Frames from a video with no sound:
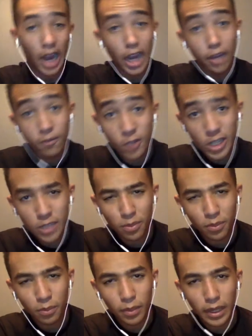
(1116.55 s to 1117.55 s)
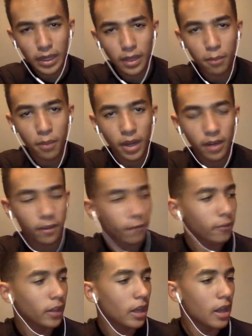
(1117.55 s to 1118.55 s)
I've tried to play
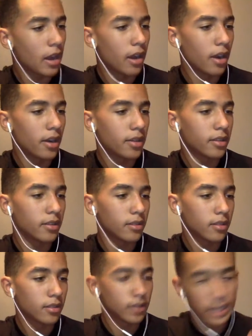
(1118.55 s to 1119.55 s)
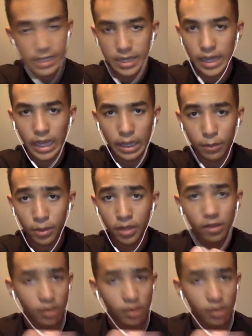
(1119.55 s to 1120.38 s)
competitively on this game.